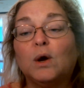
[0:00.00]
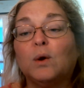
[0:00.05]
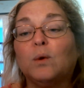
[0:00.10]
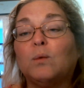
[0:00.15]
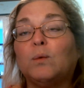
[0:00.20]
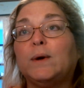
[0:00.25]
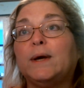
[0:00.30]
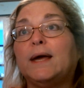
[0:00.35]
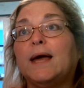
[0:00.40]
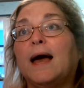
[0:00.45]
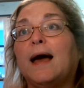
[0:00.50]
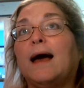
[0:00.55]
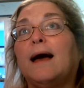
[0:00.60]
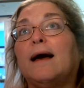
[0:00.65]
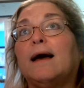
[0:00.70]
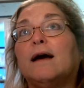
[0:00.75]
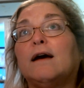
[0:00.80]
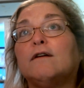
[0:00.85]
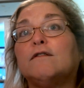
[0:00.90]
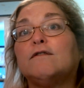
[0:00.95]
We
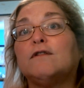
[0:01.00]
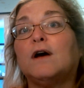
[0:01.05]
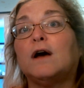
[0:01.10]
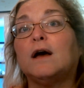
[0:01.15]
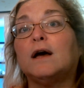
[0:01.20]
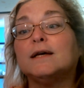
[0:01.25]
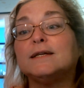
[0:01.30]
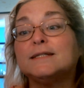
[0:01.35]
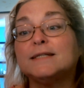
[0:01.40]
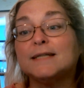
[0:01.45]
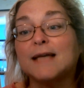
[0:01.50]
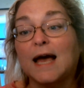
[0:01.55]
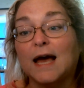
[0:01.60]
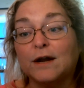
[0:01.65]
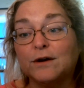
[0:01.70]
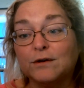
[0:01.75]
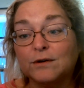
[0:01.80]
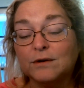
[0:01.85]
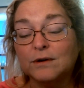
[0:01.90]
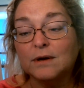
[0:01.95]
have
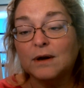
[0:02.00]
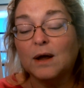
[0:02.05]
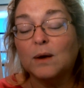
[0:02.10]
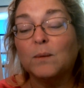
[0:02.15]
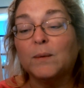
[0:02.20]
Saturn.